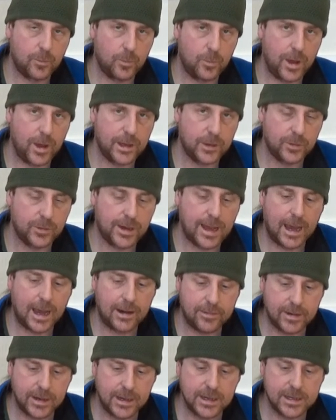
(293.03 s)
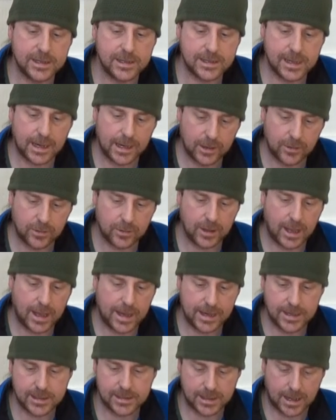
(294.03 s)
where you would carry a single
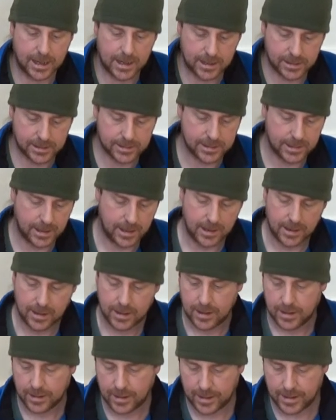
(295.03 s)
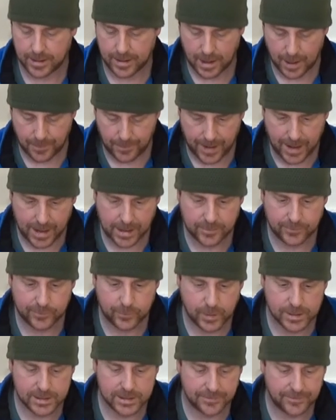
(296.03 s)
ice axe. Uh, a pack of
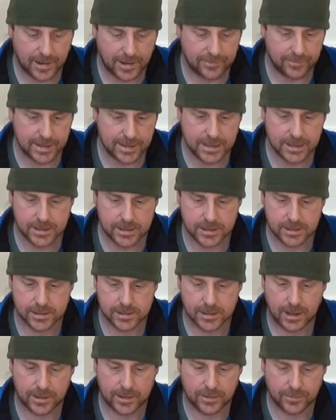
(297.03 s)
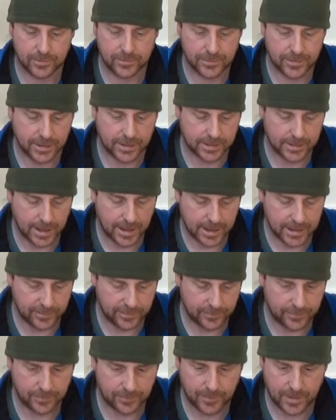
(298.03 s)
25 litres, I don't think
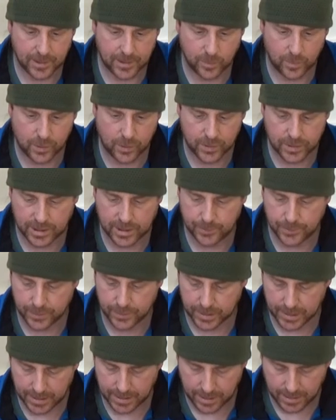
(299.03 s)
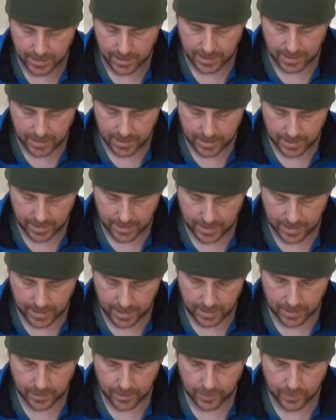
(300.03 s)
Dave, my walking buddy,
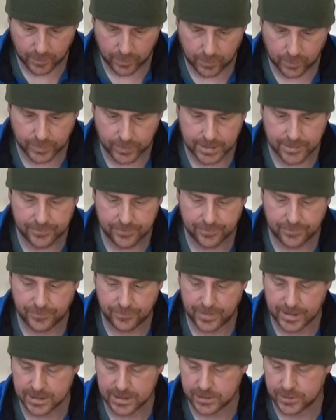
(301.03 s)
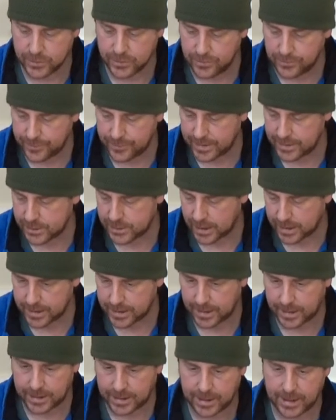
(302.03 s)
uh, could even fit his duvet
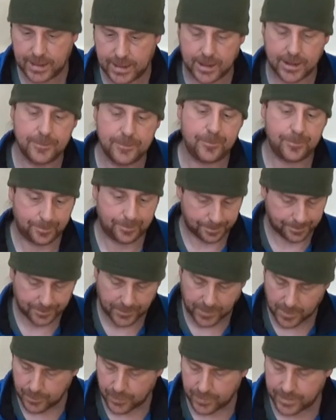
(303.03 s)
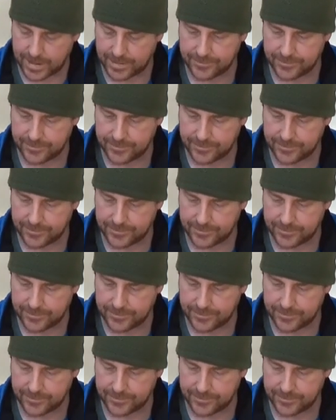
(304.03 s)
jacket in here. But